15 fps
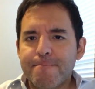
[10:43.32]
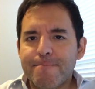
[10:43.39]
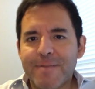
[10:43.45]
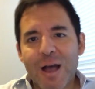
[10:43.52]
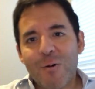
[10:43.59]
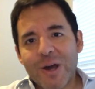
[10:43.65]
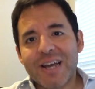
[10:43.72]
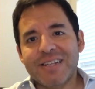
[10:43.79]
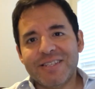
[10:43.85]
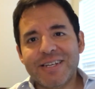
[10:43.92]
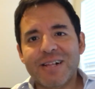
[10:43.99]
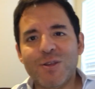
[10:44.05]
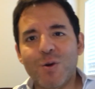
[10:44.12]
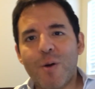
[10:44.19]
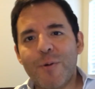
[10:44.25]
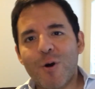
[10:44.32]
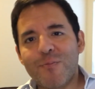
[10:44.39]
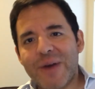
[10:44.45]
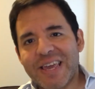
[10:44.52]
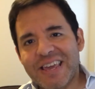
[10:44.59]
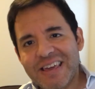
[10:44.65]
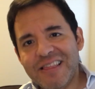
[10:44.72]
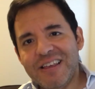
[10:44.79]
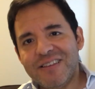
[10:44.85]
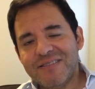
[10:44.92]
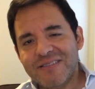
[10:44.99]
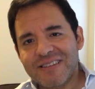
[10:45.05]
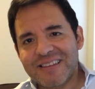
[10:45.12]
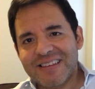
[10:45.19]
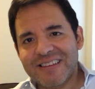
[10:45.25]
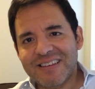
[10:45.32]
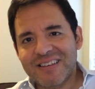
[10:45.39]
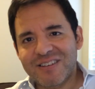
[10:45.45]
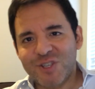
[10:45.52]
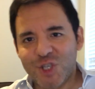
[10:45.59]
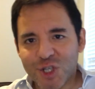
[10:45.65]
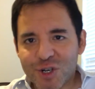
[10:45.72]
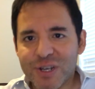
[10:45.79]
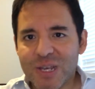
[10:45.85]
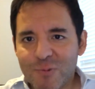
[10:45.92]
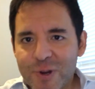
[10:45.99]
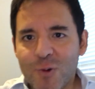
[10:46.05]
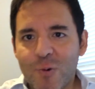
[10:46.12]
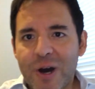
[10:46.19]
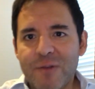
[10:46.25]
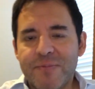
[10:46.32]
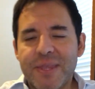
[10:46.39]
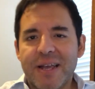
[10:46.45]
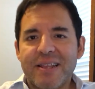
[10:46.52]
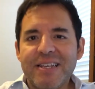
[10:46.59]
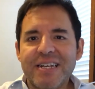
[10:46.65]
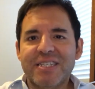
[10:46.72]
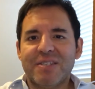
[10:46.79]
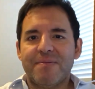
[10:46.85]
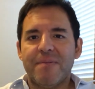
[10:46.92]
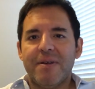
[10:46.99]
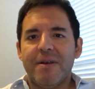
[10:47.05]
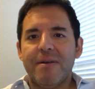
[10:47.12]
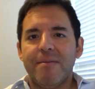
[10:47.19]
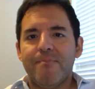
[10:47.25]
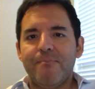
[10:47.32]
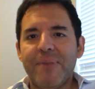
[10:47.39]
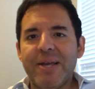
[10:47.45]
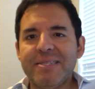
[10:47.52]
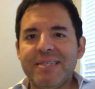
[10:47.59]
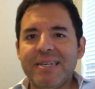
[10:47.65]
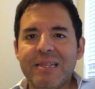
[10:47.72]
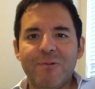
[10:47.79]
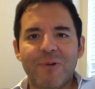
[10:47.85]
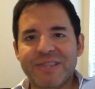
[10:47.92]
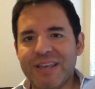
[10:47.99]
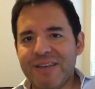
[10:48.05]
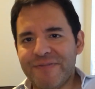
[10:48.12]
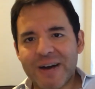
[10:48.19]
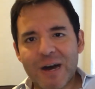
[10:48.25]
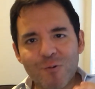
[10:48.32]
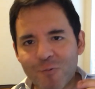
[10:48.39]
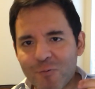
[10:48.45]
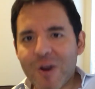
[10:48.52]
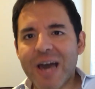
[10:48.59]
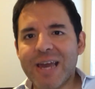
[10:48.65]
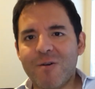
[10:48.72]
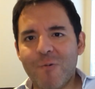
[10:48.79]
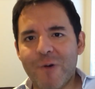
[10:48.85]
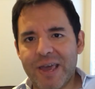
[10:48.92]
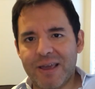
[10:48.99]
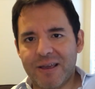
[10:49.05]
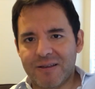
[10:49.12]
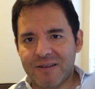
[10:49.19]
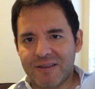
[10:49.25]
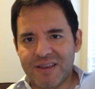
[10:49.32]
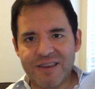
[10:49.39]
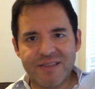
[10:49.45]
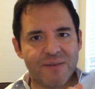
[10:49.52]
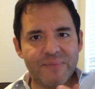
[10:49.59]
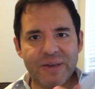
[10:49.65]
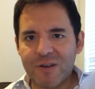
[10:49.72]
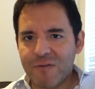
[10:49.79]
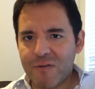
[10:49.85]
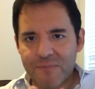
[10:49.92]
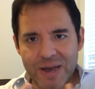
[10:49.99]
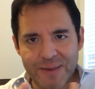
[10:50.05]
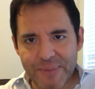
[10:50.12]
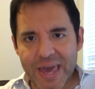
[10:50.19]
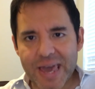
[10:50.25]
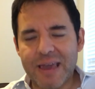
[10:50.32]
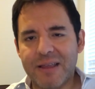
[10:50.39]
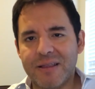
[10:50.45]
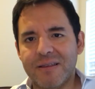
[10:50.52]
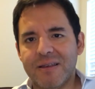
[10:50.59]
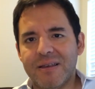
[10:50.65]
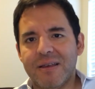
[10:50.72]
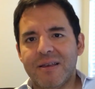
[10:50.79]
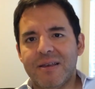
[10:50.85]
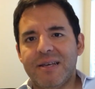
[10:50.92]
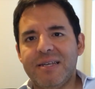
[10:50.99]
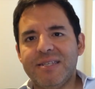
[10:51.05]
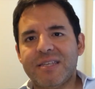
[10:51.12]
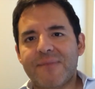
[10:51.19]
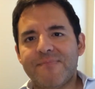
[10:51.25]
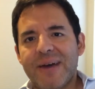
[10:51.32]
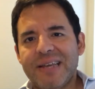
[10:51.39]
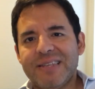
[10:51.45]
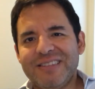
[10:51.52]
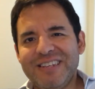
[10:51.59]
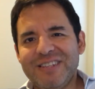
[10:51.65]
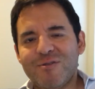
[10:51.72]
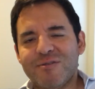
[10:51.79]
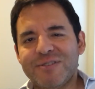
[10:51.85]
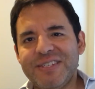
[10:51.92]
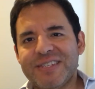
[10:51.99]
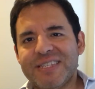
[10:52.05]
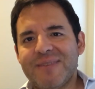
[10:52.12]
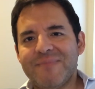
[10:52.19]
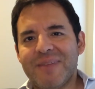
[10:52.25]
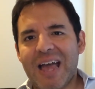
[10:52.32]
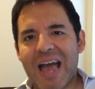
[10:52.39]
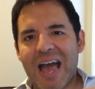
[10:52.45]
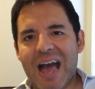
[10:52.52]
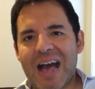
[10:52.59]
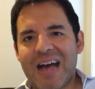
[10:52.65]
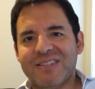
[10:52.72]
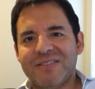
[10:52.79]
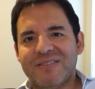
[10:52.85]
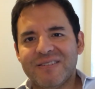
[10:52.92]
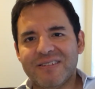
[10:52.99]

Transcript: I can tell you about my healing journey with Quantum Techniques. Basically what they found right away in the middle of my pain is that my detox system had